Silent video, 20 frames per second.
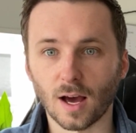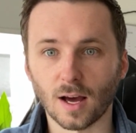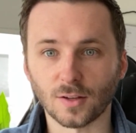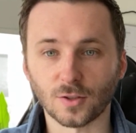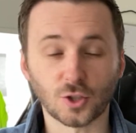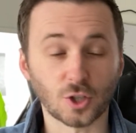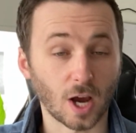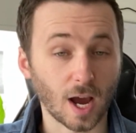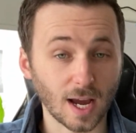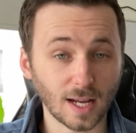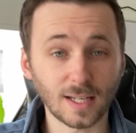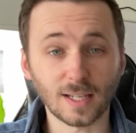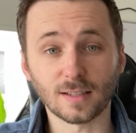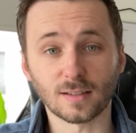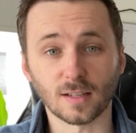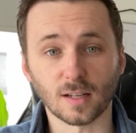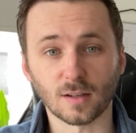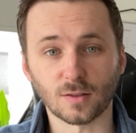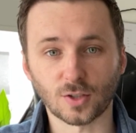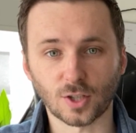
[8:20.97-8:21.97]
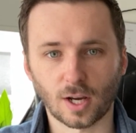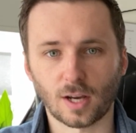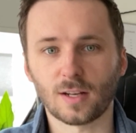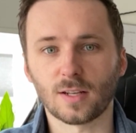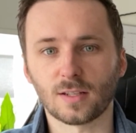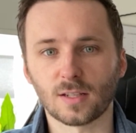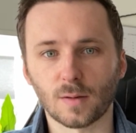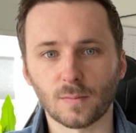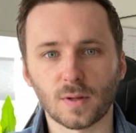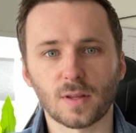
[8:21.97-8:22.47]
China's
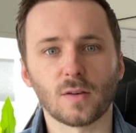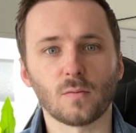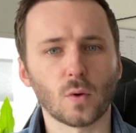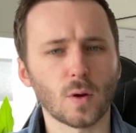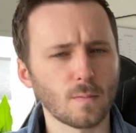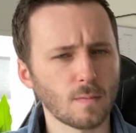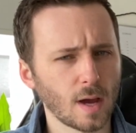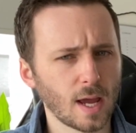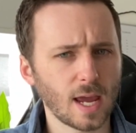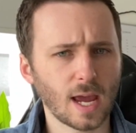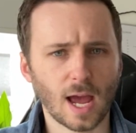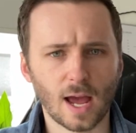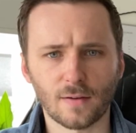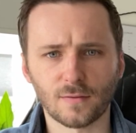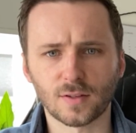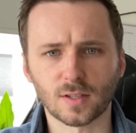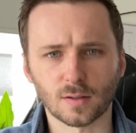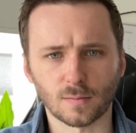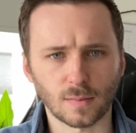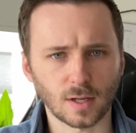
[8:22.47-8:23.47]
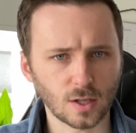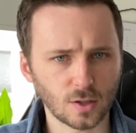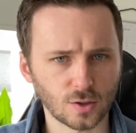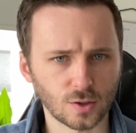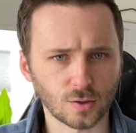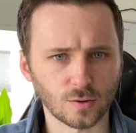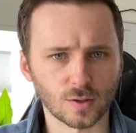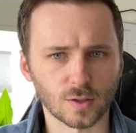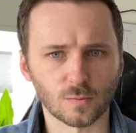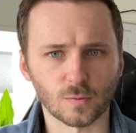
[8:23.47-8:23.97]
number, then we may have some
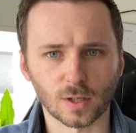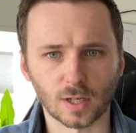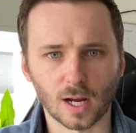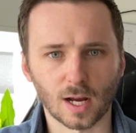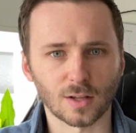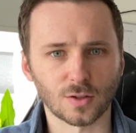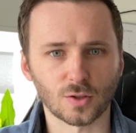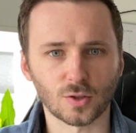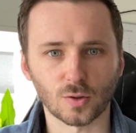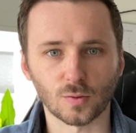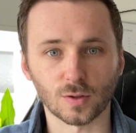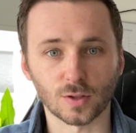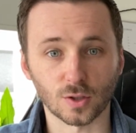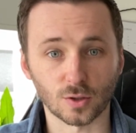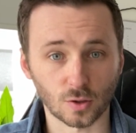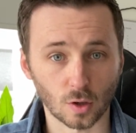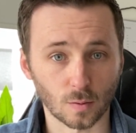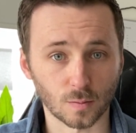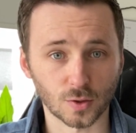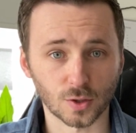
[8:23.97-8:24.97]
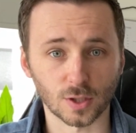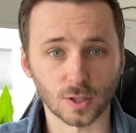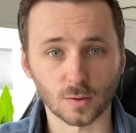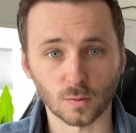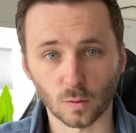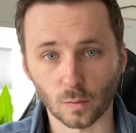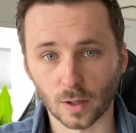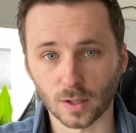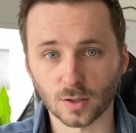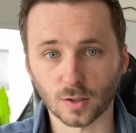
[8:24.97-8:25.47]
issues in regards to its adoption in
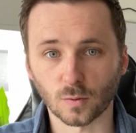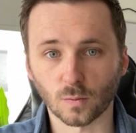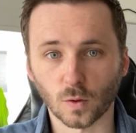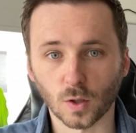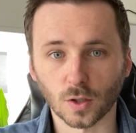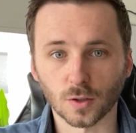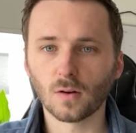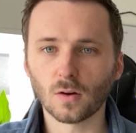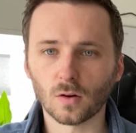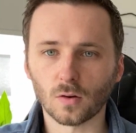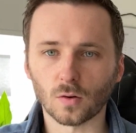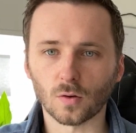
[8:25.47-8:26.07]
the Western world.